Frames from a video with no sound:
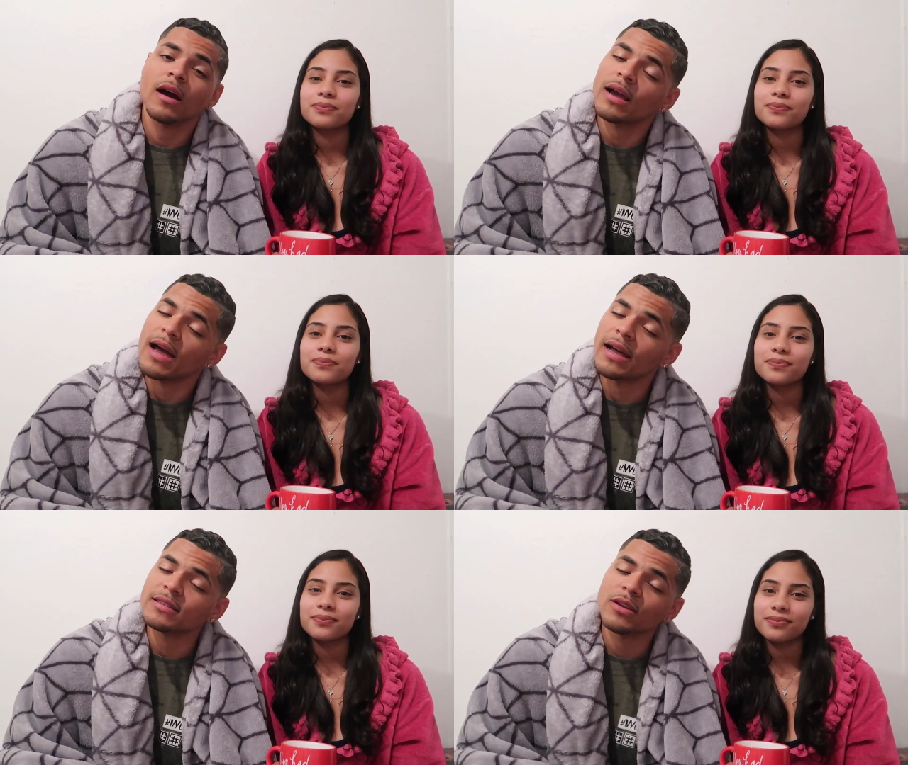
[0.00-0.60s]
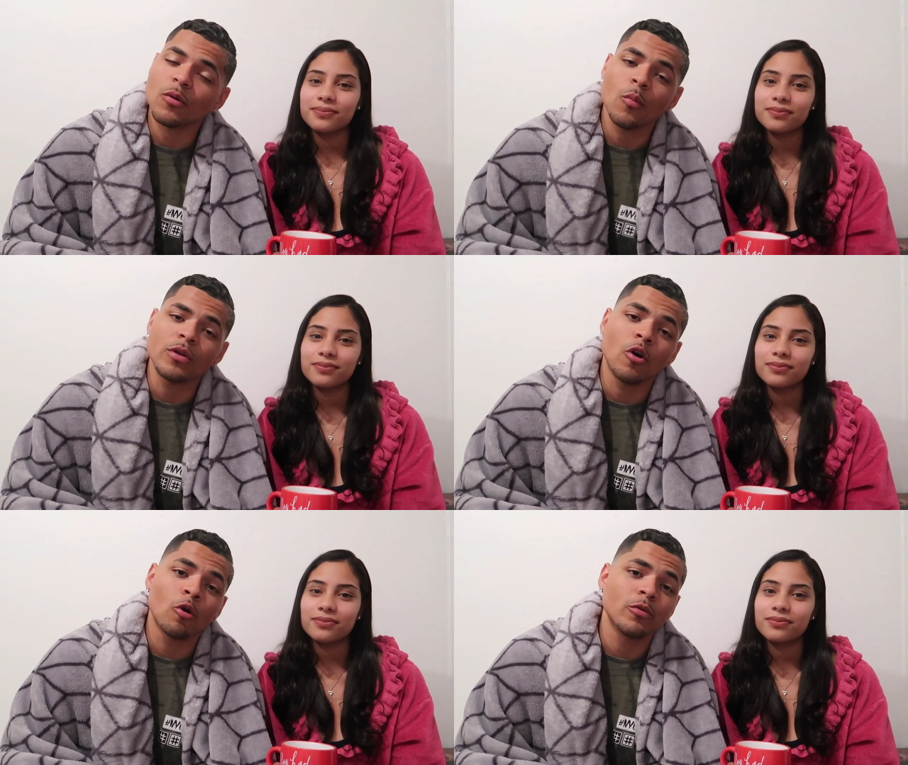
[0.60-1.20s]
Speaker 1: Guys, we
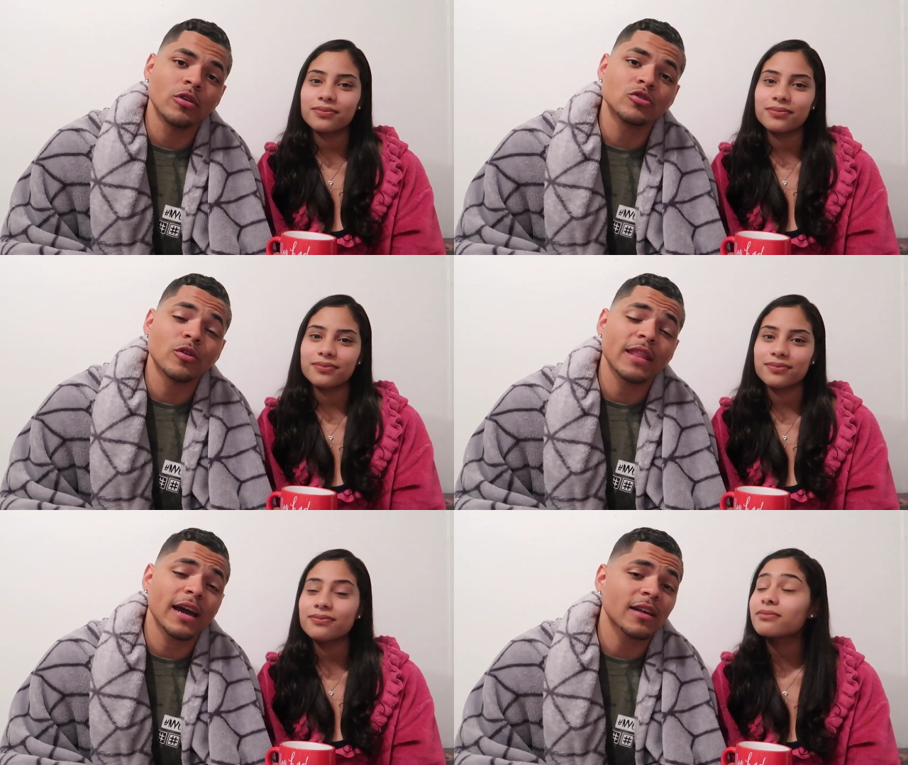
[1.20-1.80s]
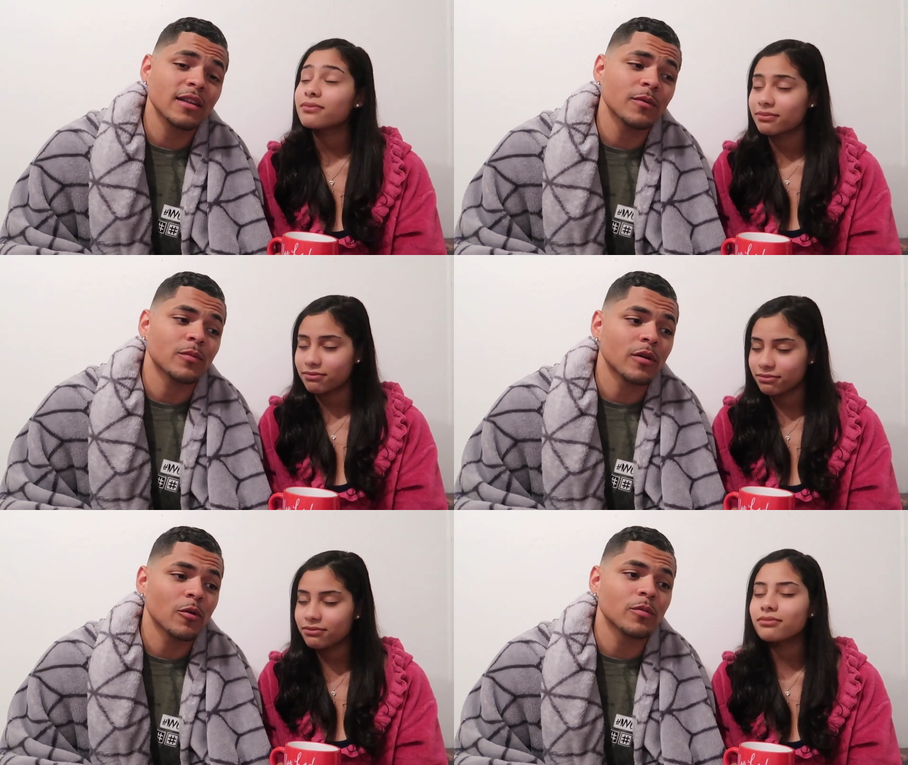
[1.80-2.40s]
hope you enjoyed that clip. We
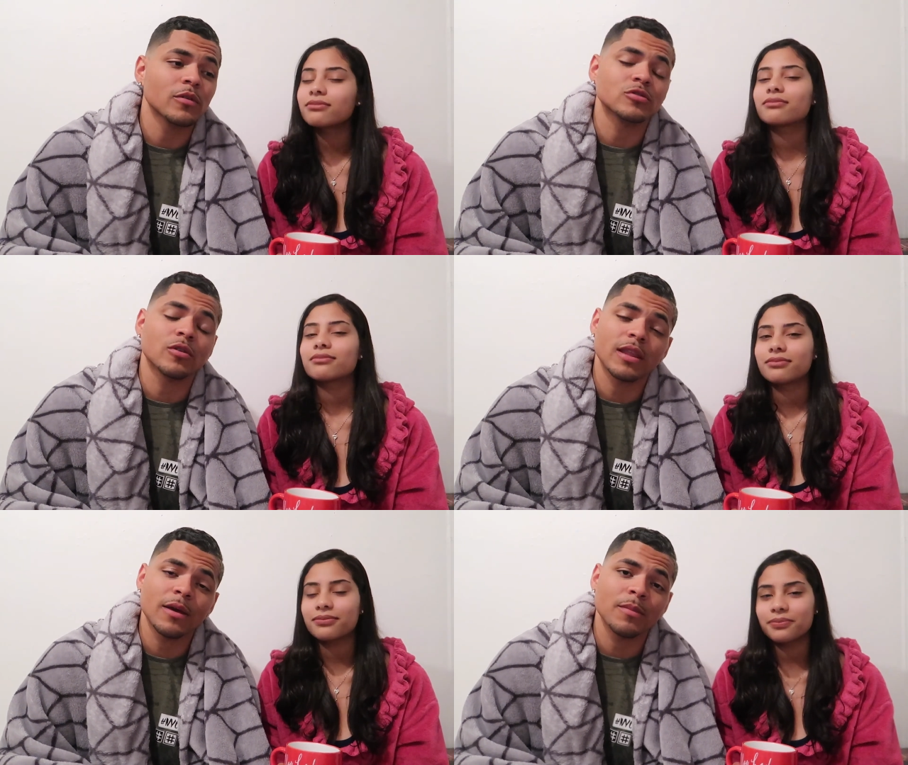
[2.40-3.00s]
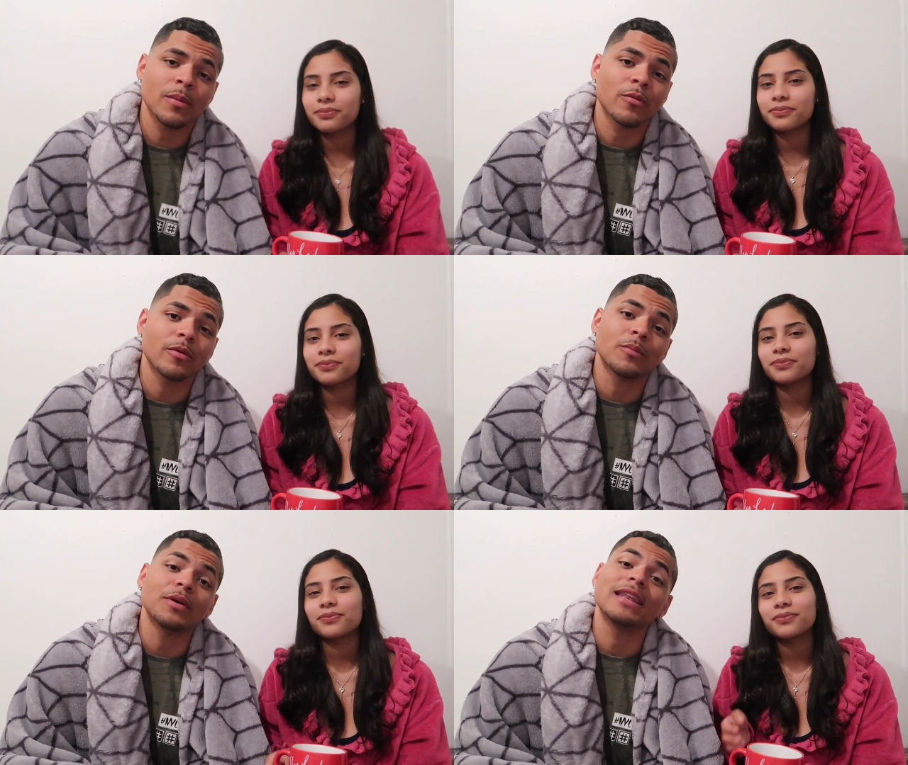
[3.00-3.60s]
hope you enjoyed that memory.
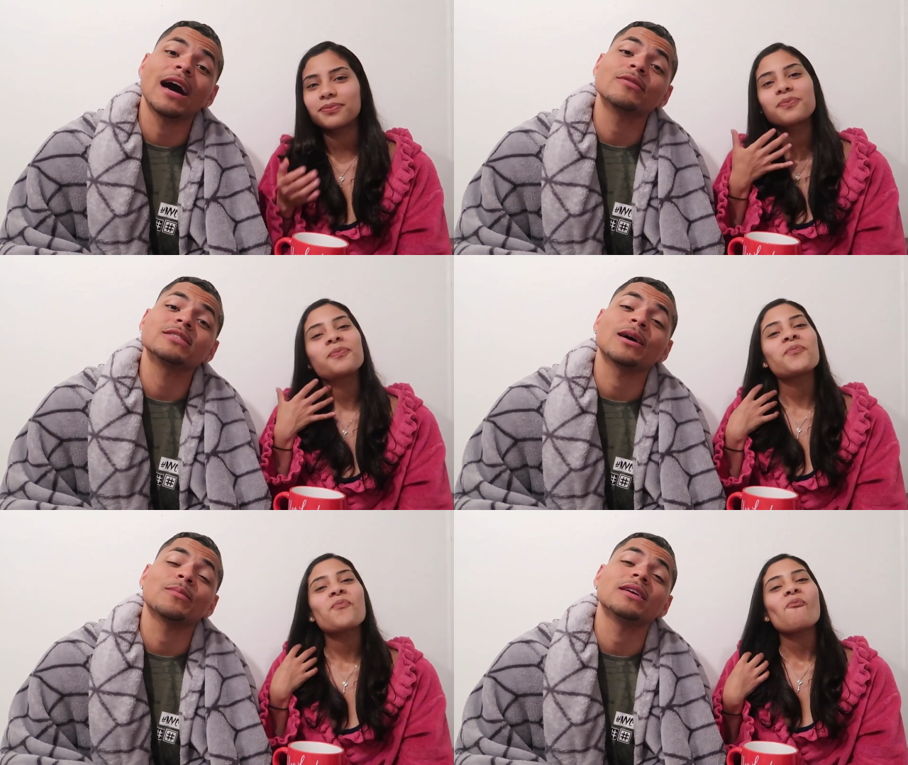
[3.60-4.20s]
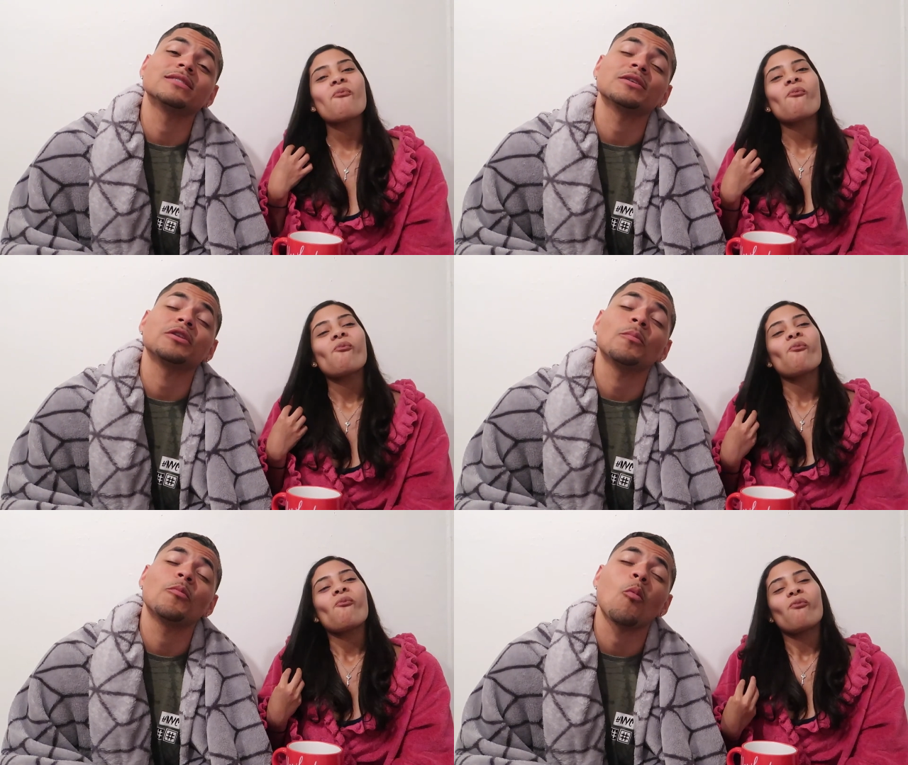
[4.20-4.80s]
But now it's time to get to
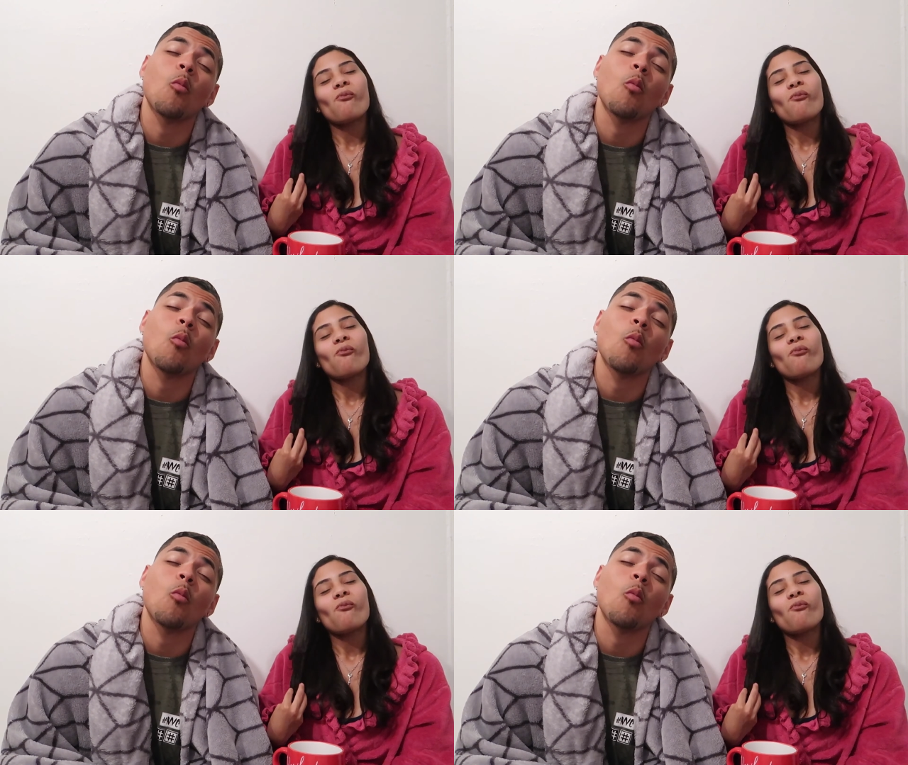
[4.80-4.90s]
number